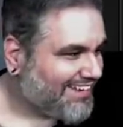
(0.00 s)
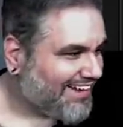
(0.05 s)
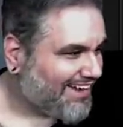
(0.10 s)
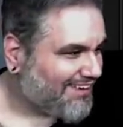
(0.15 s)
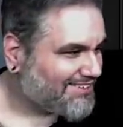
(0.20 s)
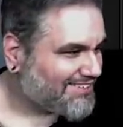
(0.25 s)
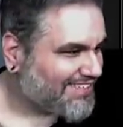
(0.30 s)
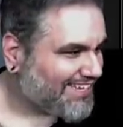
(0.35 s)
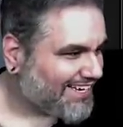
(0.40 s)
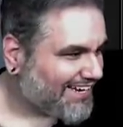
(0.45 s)

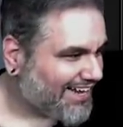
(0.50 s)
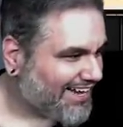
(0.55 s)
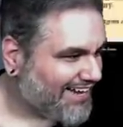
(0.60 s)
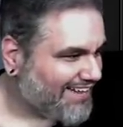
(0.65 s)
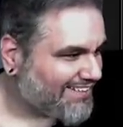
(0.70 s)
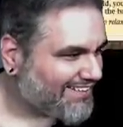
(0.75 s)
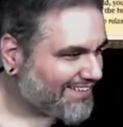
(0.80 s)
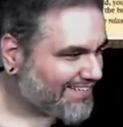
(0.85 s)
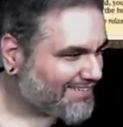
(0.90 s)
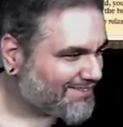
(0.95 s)
I was like,
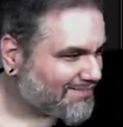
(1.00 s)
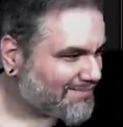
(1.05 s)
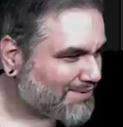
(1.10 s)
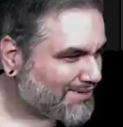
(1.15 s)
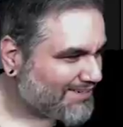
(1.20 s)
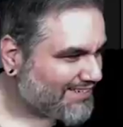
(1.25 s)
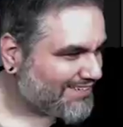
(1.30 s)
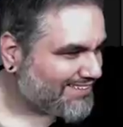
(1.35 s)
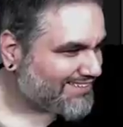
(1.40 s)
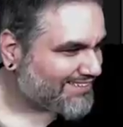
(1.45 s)
hey, thanks for
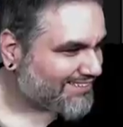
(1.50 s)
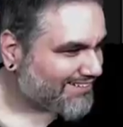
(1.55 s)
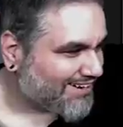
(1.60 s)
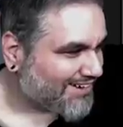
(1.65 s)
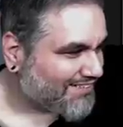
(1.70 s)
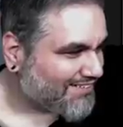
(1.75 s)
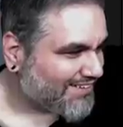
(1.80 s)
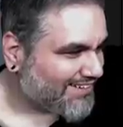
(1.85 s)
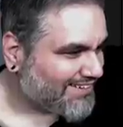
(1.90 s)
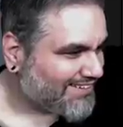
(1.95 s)
putting these in the
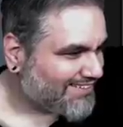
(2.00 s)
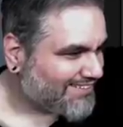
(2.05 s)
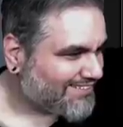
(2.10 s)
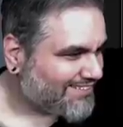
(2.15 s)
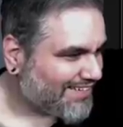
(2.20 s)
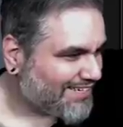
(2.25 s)
graveyard.